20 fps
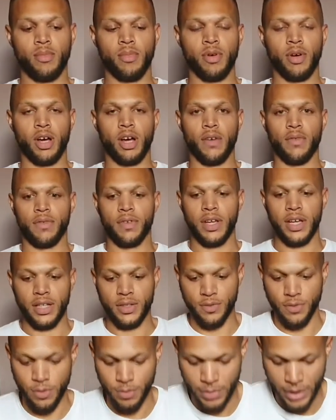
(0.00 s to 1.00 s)

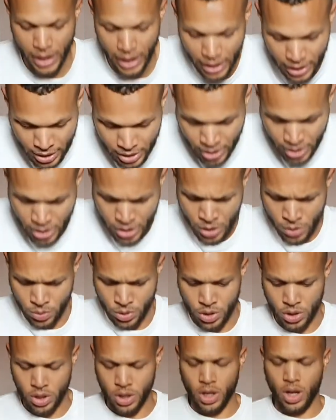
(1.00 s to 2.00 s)
Perfect. From there, we're
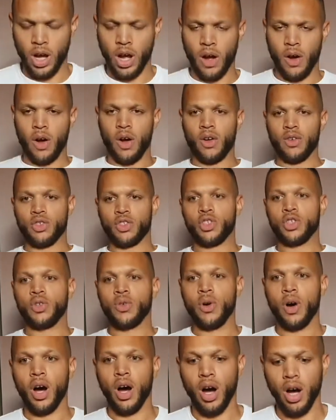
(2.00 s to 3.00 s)
just going to go
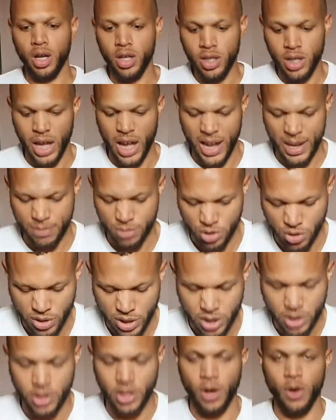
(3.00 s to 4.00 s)
onto our
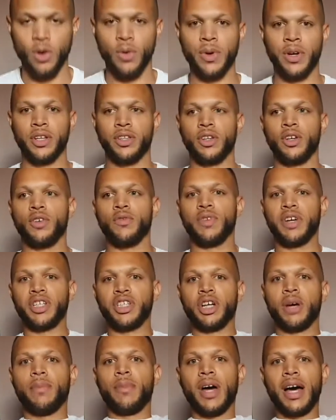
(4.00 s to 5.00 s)
hamstring. So all we're going to do,
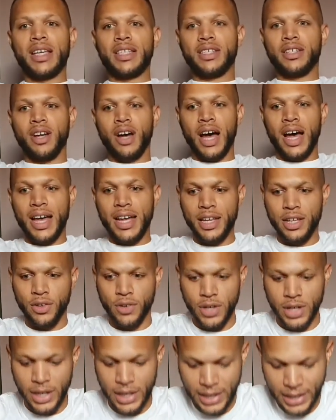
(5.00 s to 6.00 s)
reach up nice and high.
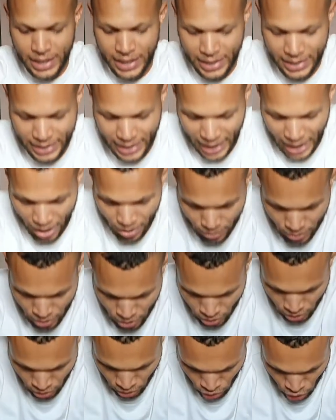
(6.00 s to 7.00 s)
You're going to lean down
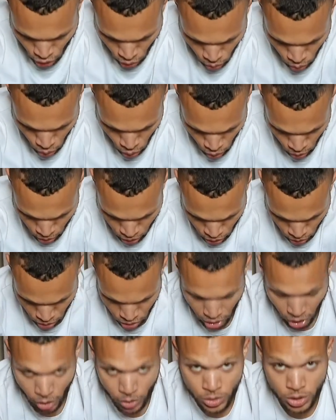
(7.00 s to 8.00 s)
towards your
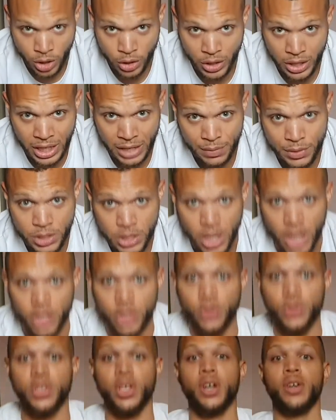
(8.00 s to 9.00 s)
toes. So you can either
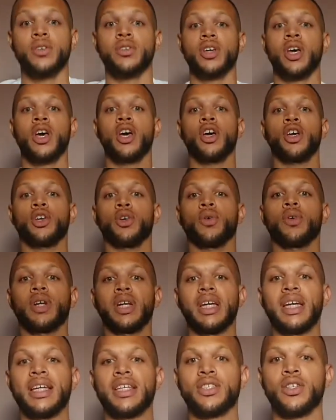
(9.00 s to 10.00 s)
touch your toes, your
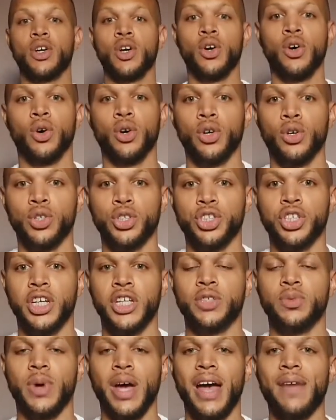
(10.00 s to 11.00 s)
knees, or your
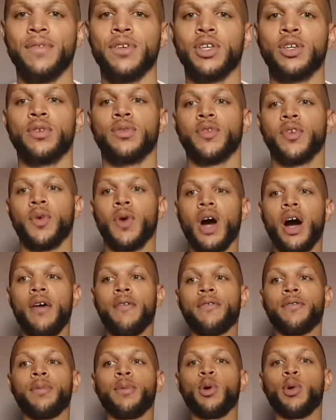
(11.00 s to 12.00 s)
shins, wherever you feel
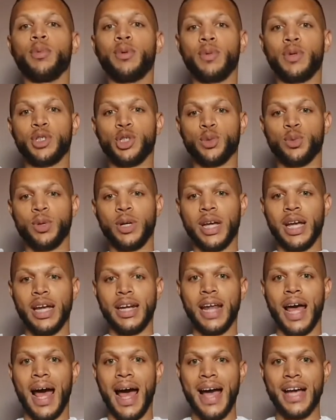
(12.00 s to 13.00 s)
comfortable, but we just want to
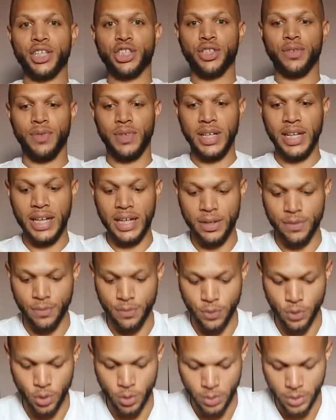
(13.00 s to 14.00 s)
get that action of leaning
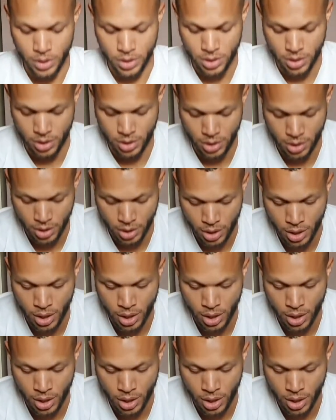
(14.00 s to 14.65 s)
forwards,